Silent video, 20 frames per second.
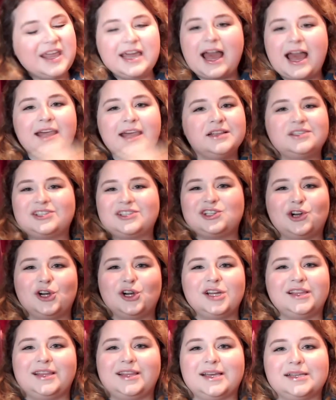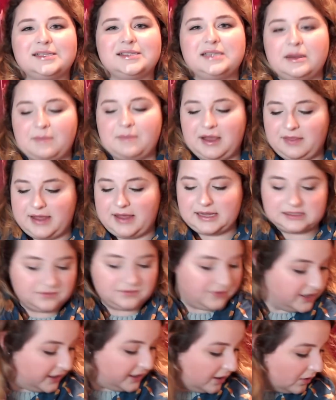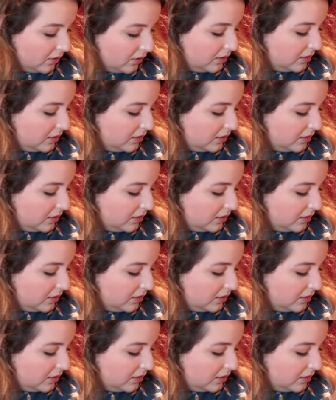I had started this in my last video.